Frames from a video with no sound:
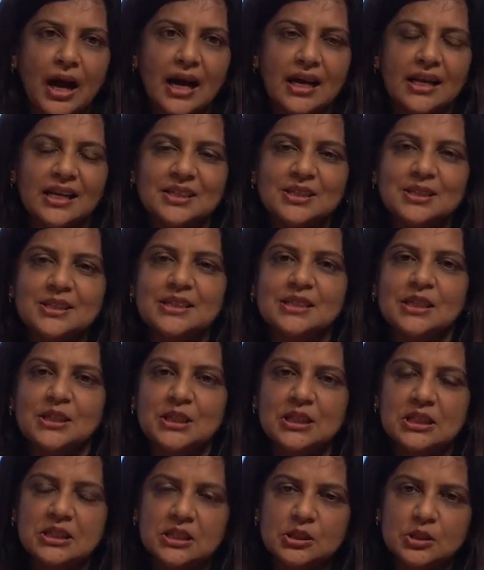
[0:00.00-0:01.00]
I led a
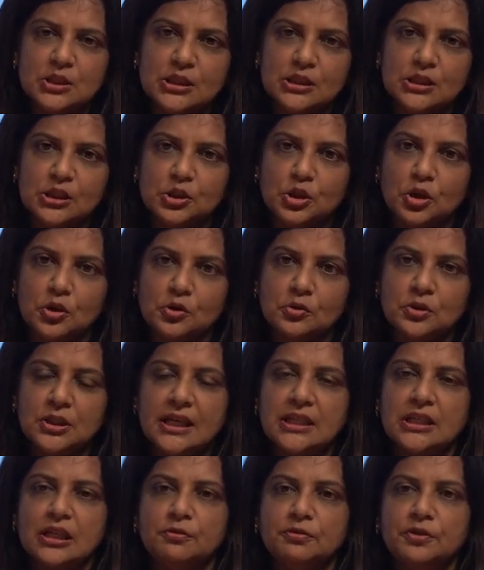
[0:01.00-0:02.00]
study to show
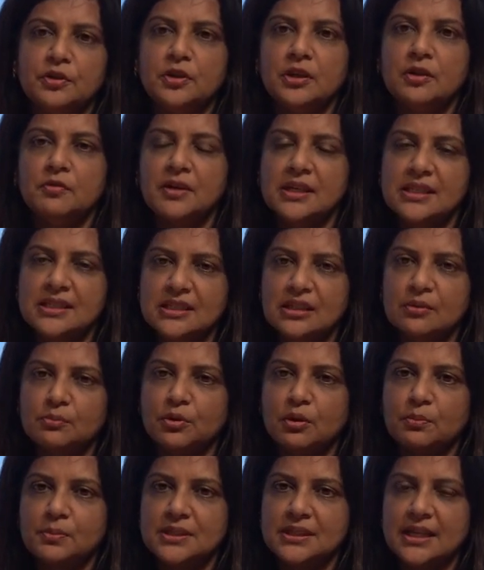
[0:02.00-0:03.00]
that if you invest in
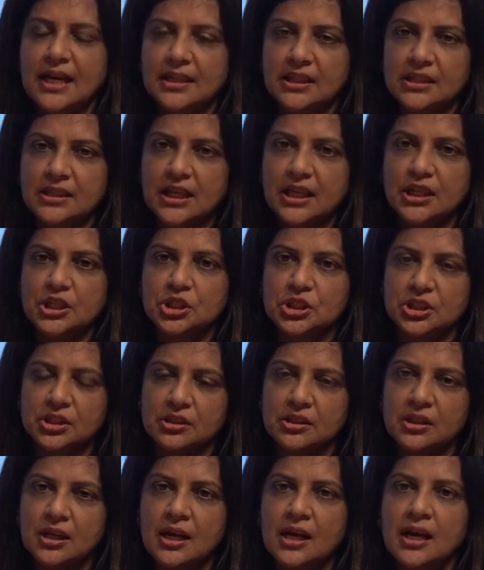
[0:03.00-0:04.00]
proper
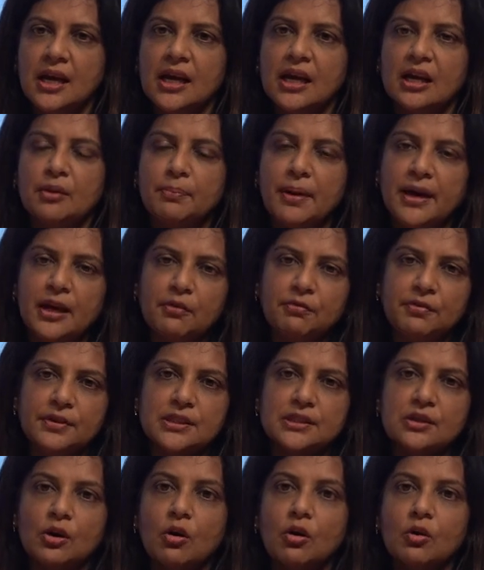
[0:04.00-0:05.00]
sanitation, it
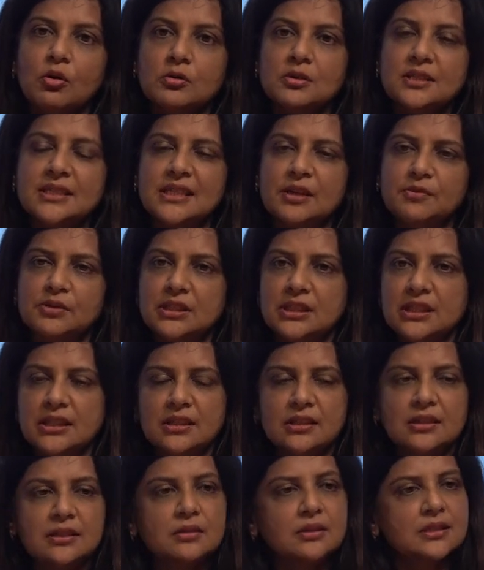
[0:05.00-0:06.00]
benefits all
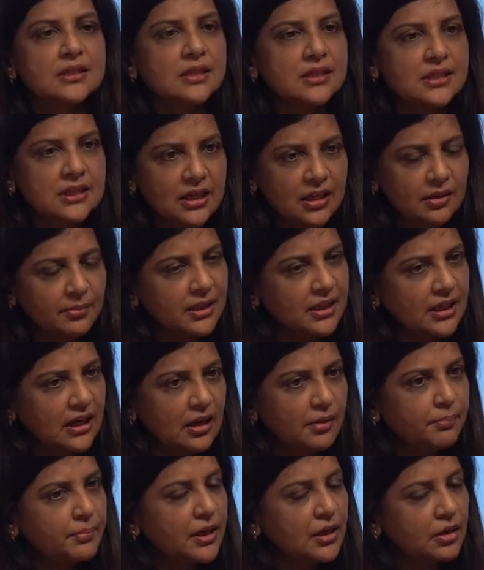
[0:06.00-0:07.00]
17 sustainable
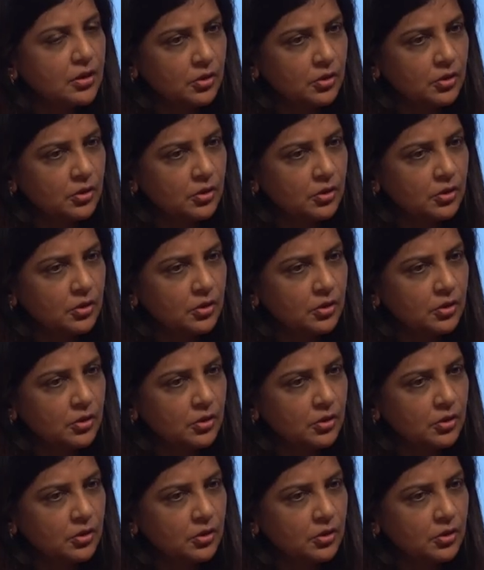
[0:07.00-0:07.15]
development